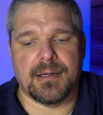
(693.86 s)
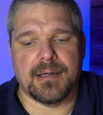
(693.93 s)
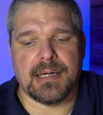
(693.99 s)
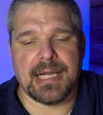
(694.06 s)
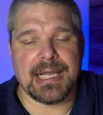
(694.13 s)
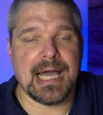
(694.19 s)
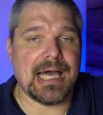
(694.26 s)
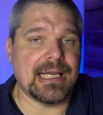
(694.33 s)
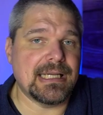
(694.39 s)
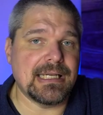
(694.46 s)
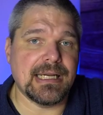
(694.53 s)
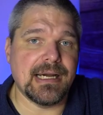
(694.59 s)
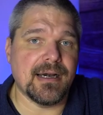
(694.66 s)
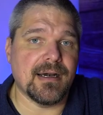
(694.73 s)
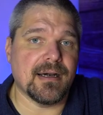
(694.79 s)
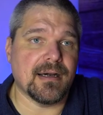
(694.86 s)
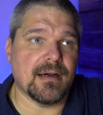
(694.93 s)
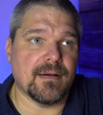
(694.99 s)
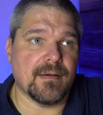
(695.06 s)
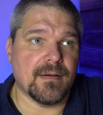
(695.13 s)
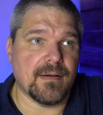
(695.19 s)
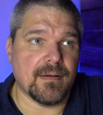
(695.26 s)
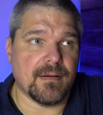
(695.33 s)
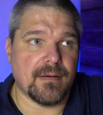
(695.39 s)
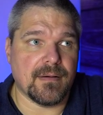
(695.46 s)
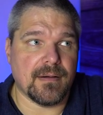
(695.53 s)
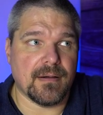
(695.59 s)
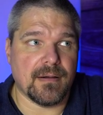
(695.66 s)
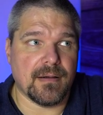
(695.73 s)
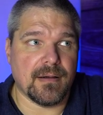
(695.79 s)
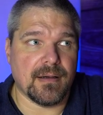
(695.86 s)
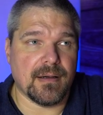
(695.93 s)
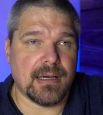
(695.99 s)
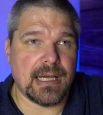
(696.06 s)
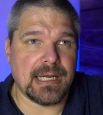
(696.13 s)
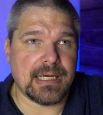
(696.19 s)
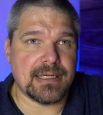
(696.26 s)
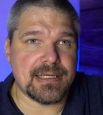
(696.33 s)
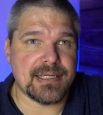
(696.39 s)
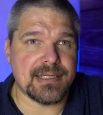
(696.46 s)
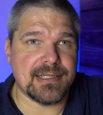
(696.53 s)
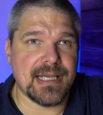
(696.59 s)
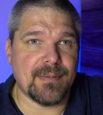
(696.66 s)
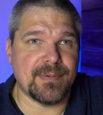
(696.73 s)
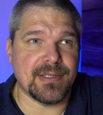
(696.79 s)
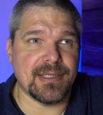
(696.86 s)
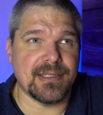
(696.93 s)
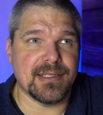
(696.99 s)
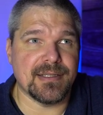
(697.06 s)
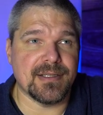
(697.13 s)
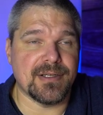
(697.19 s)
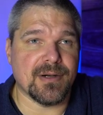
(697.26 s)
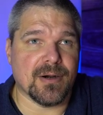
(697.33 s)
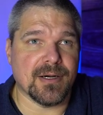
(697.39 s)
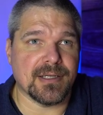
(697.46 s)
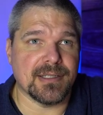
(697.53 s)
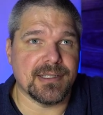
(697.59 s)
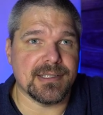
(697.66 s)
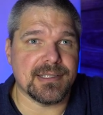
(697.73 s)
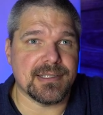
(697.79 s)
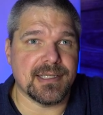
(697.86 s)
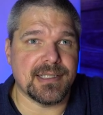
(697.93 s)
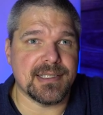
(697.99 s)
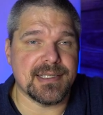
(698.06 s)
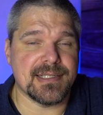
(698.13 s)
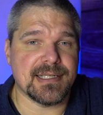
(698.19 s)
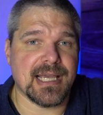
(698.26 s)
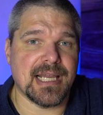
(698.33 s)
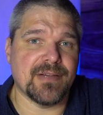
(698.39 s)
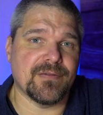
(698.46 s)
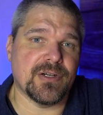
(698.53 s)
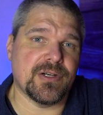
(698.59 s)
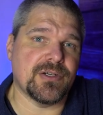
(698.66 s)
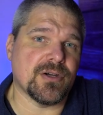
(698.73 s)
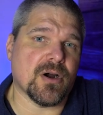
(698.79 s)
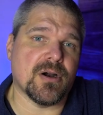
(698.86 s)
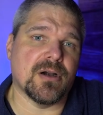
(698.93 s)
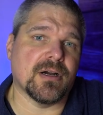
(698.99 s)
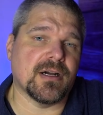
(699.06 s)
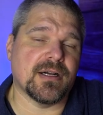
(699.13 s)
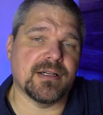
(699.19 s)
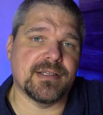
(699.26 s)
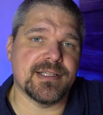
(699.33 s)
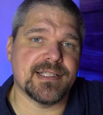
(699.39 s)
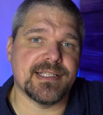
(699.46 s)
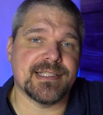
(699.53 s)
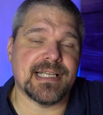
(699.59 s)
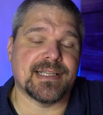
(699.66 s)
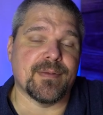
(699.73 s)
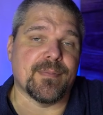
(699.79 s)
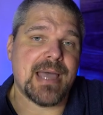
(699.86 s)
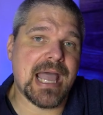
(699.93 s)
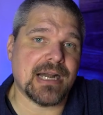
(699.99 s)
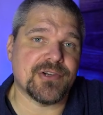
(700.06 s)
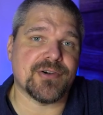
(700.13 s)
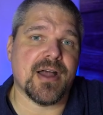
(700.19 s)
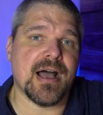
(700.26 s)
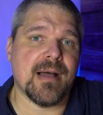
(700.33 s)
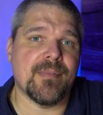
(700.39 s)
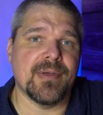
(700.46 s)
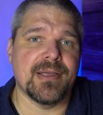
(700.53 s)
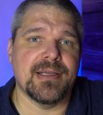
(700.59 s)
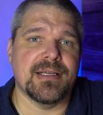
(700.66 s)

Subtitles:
I got in there, I stepped into the darkness, and this is kind of a dark, just to set the backdrop,